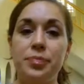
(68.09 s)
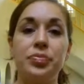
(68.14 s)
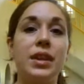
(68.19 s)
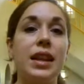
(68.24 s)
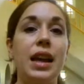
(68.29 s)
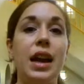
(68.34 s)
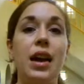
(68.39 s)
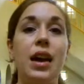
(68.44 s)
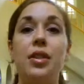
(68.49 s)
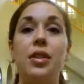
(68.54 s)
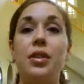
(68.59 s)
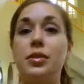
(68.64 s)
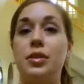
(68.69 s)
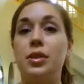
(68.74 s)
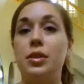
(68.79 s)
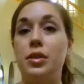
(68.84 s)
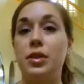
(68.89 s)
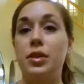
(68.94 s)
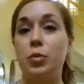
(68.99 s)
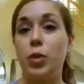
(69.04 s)
Now,
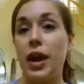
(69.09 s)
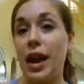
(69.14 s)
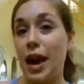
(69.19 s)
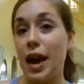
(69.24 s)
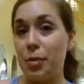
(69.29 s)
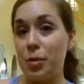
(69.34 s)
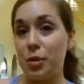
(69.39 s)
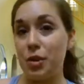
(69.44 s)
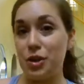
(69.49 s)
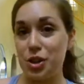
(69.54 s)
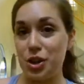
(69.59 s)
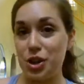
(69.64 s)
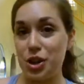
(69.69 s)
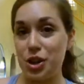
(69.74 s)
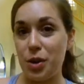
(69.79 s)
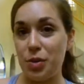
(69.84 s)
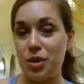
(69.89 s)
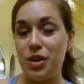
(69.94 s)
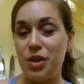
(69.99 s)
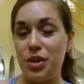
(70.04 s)
the way I'm going to share
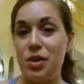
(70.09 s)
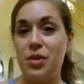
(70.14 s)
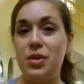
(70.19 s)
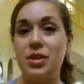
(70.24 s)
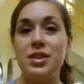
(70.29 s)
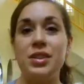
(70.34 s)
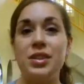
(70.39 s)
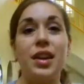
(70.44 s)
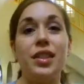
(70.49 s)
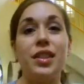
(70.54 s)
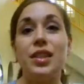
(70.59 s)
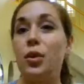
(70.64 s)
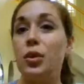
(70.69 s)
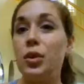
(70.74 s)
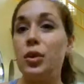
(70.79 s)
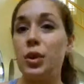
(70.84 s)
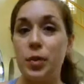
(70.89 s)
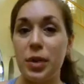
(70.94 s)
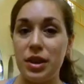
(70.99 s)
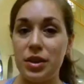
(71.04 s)
with you is not the
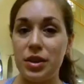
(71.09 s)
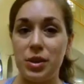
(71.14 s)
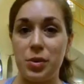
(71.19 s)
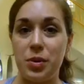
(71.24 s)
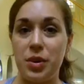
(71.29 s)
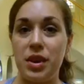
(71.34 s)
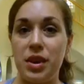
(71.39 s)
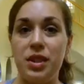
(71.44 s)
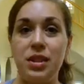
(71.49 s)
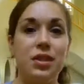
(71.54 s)
only way to do it.